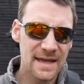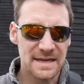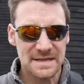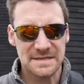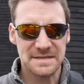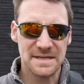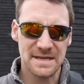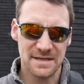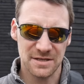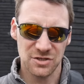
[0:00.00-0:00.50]

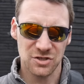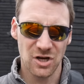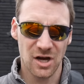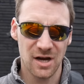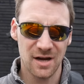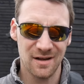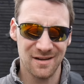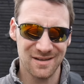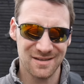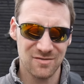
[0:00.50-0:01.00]
is this
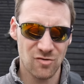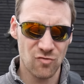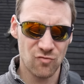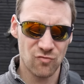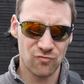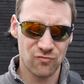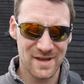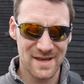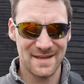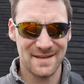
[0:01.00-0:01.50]
child
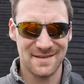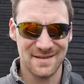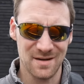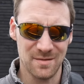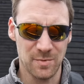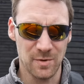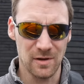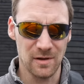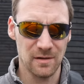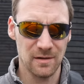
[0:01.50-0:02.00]

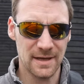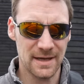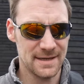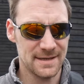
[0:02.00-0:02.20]
reasonable?